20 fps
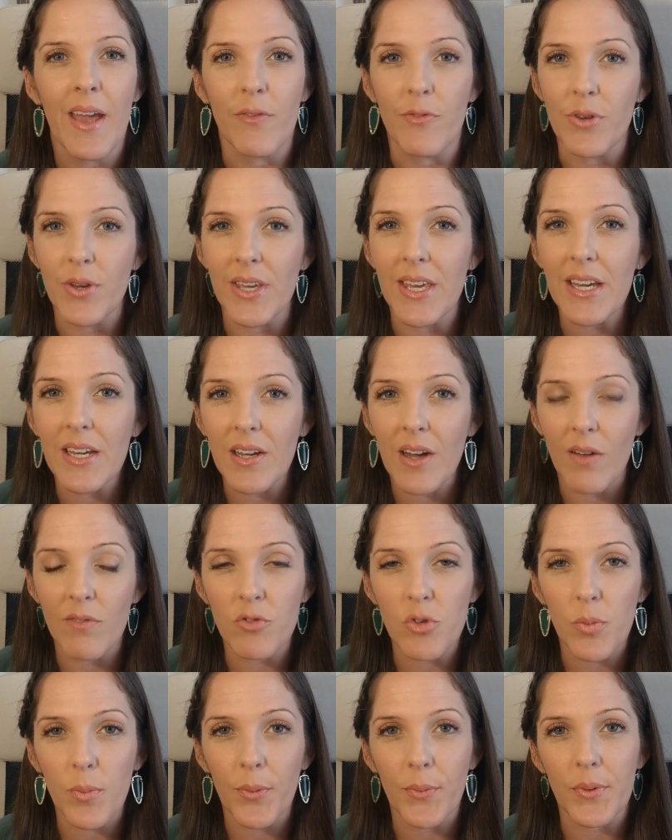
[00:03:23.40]
if you get
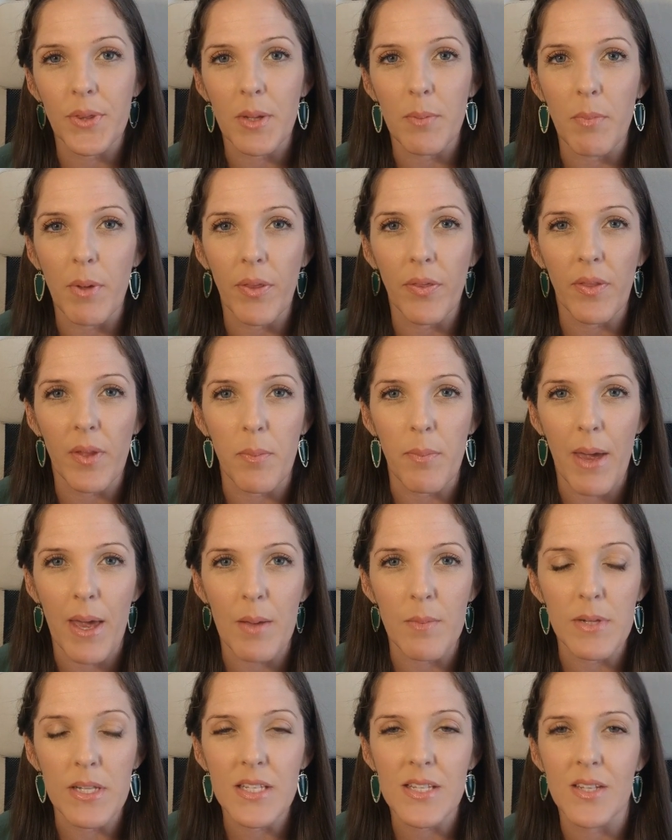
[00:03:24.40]
comfortable with the monthly
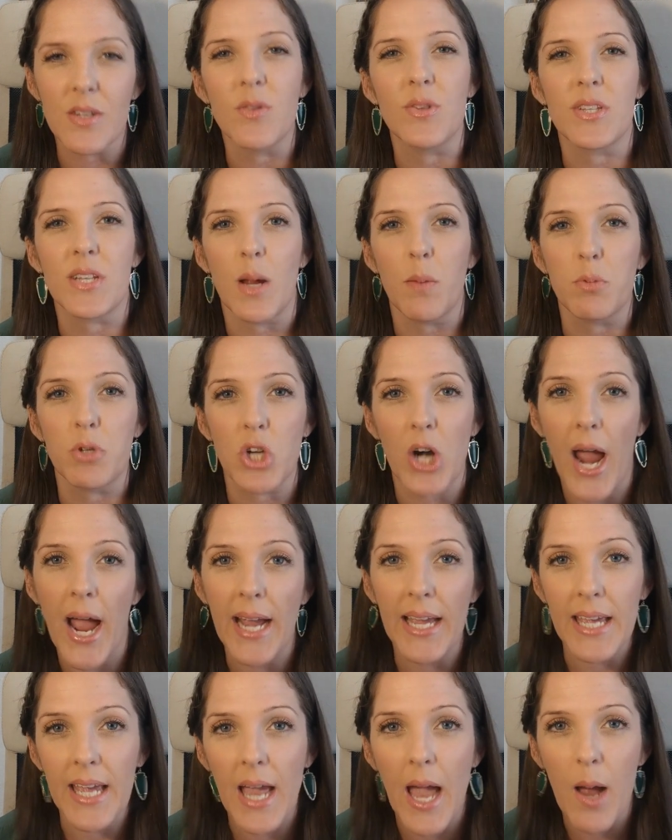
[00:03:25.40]
payments and you stop
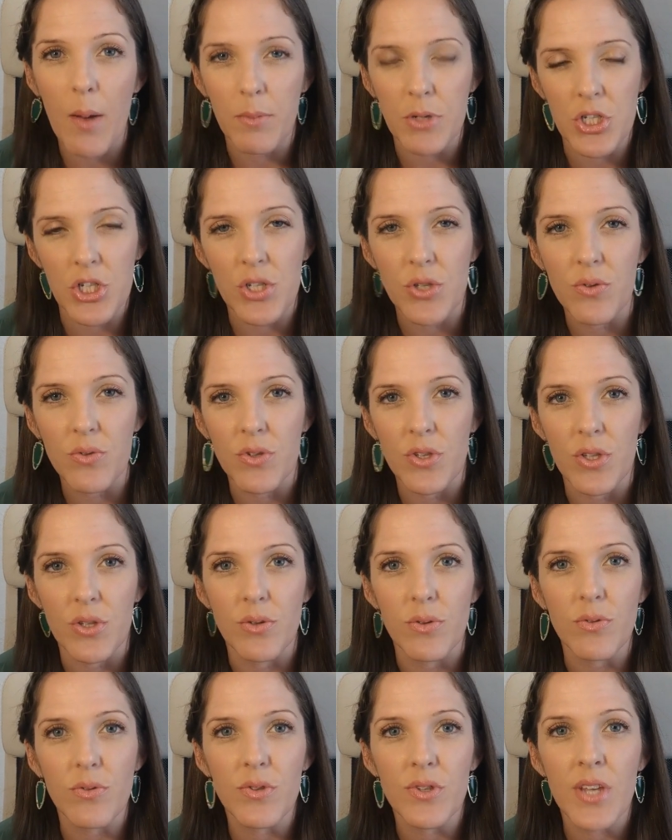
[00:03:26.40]
tracking how much you
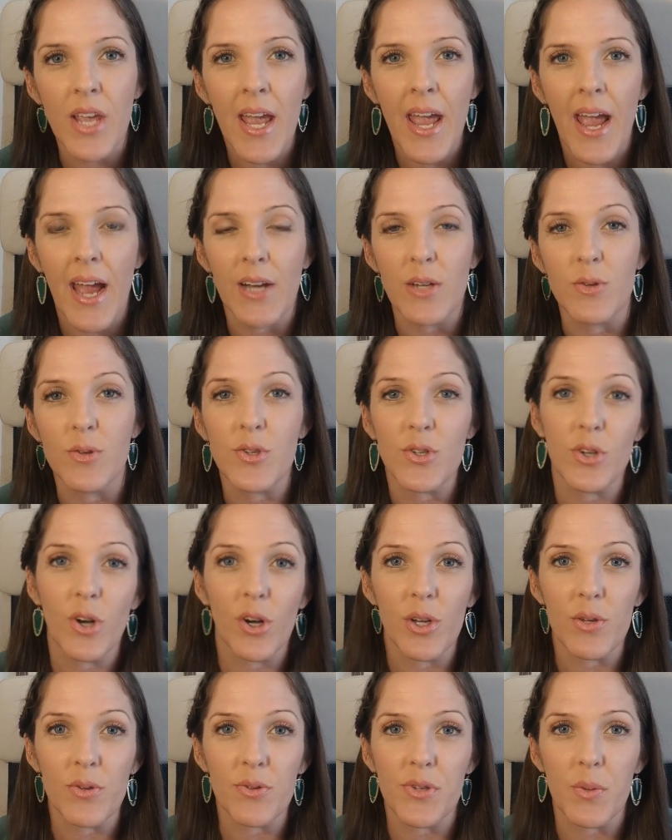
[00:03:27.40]
use and you
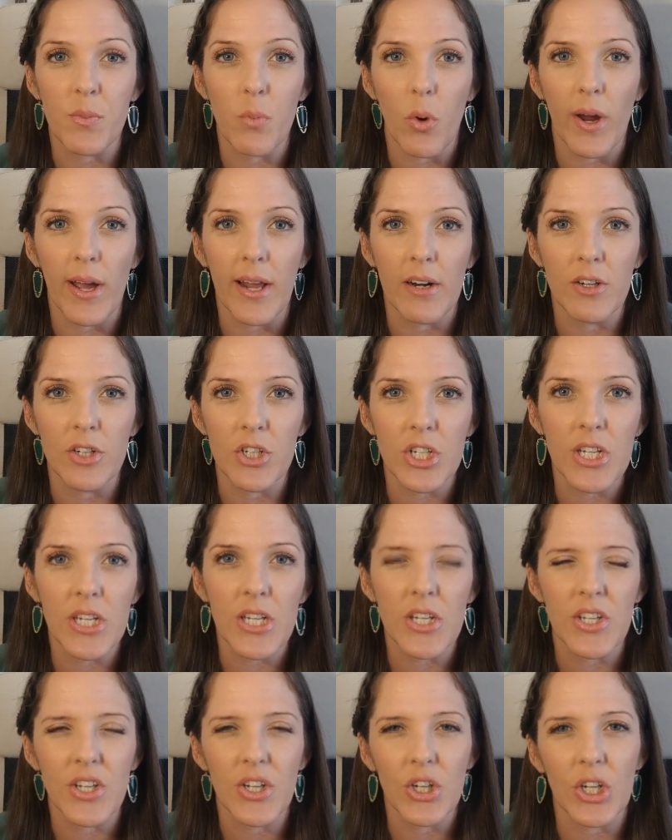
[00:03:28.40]
start using more
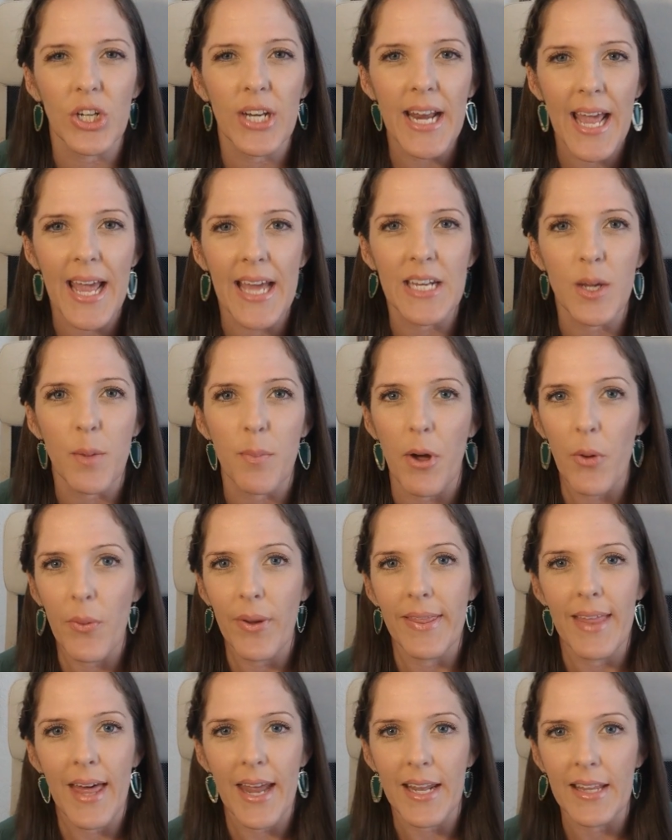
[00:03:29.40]
energy, you're going to end up
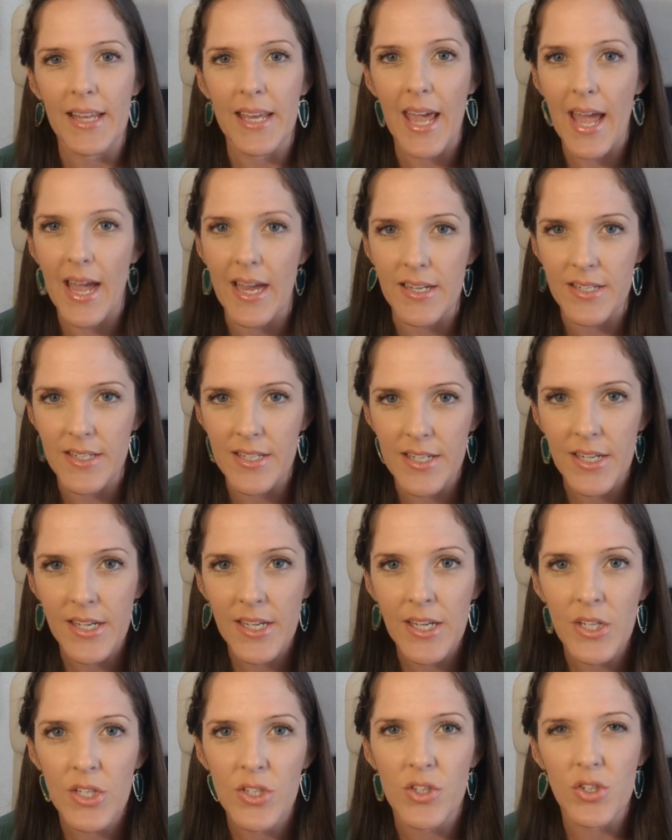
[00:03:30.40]
owing that at the end.
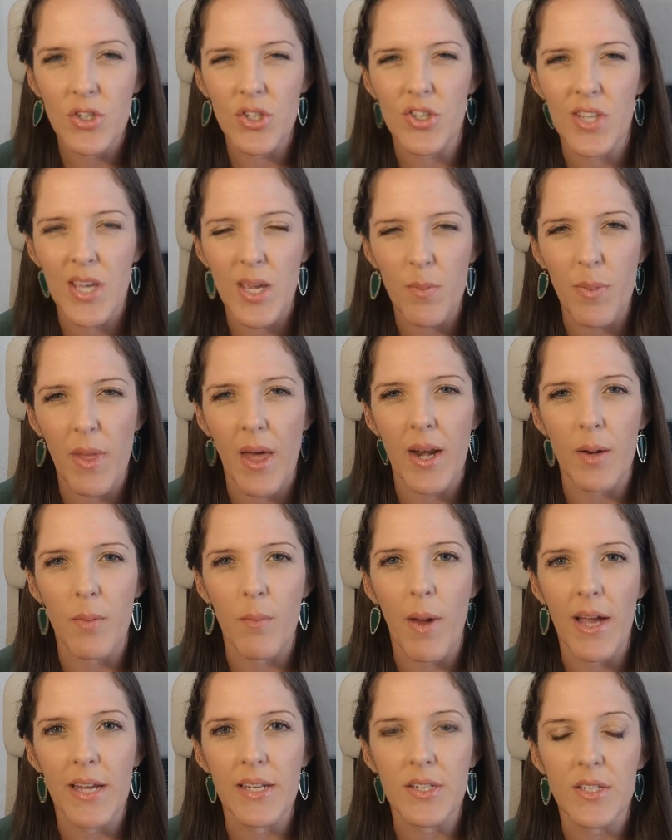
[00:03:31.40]
So just keep that
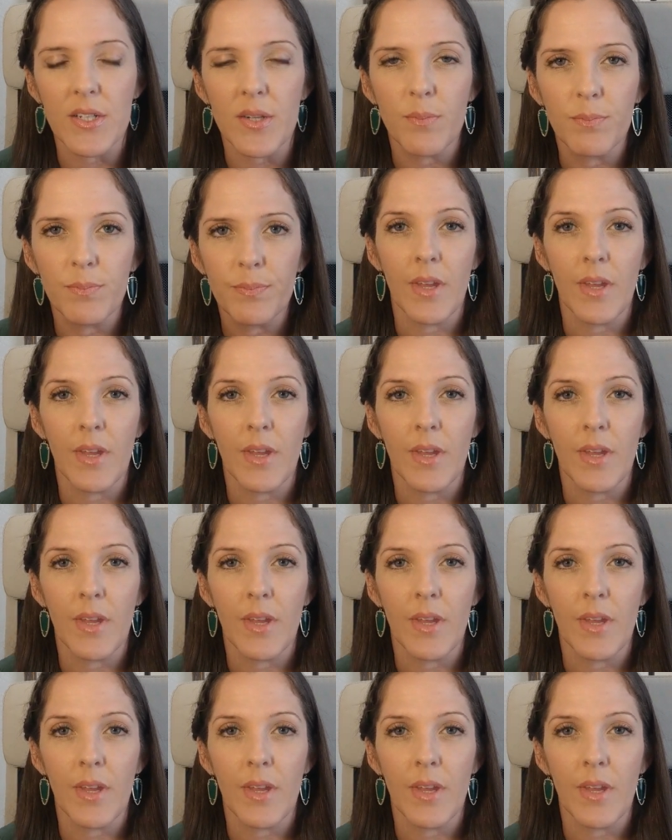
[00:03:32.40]
in mind.